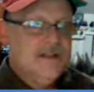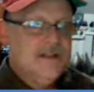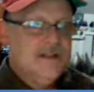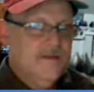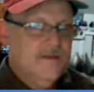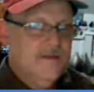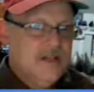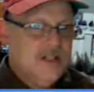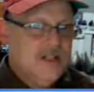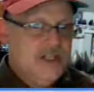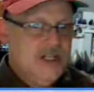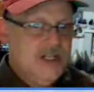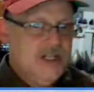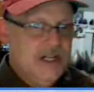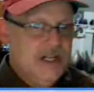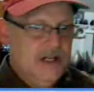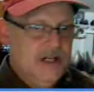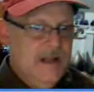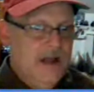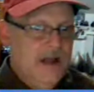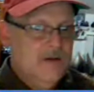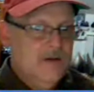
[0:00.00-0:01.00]
of this
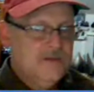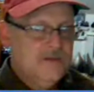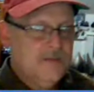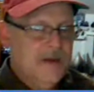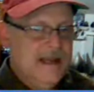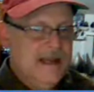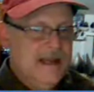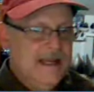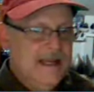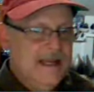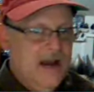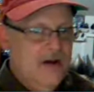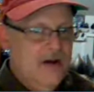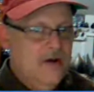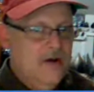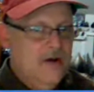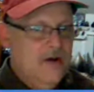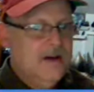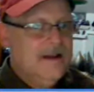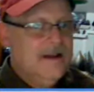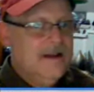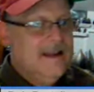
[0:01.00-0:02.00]
year. That was my
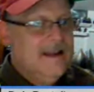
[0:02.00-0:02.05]
count.